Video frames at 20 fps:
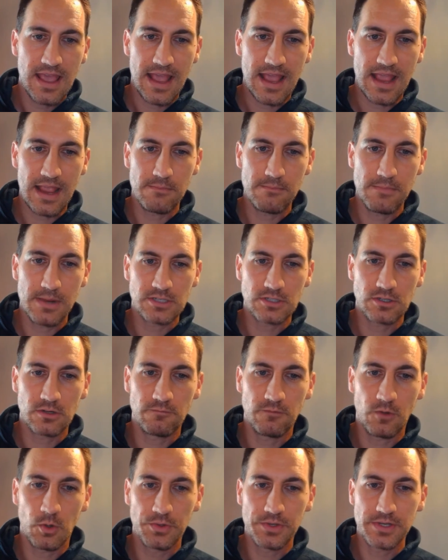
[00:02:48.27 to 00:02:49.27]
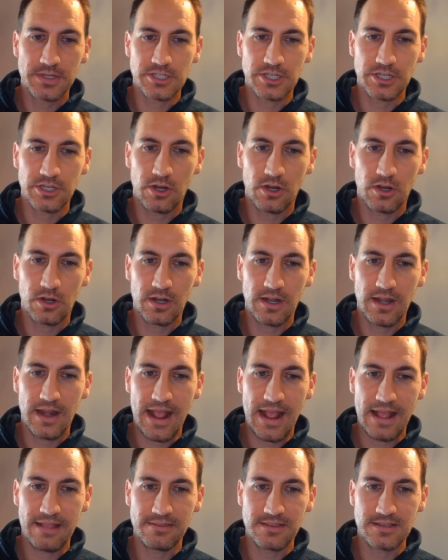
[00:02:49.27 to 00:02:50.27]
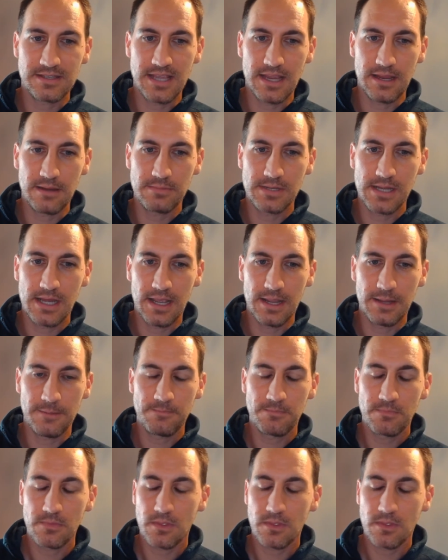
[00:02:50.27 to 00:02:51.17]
and measure voltage and current at the same time.